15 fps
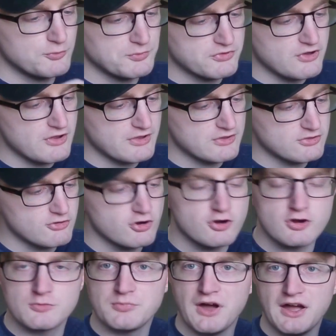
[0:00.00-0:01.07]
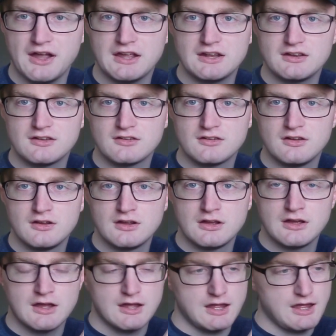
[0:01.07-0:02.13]
almost got like turbine
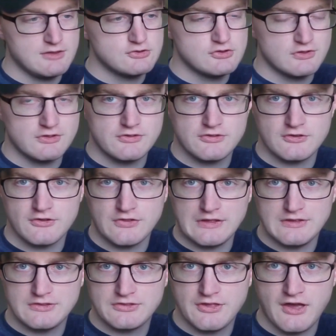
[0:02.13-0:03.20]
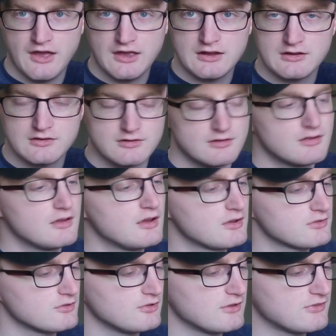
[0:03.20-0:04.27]
edges on the inside
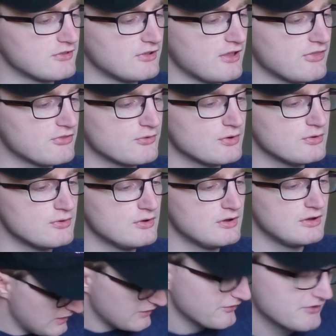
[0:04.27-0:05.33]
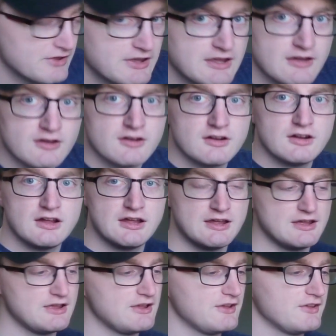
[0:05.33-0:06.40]
to let the light through. And then here
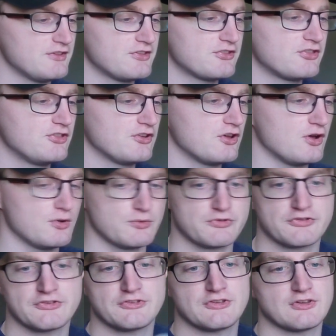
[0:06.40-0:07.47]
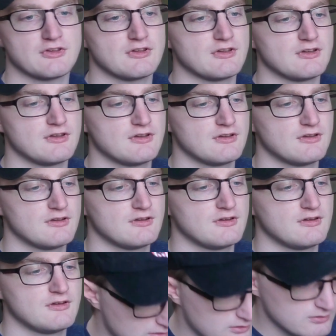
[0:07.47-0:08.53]
is the
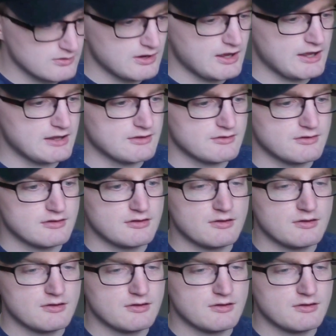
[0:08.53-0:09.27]
Ghost. Alright.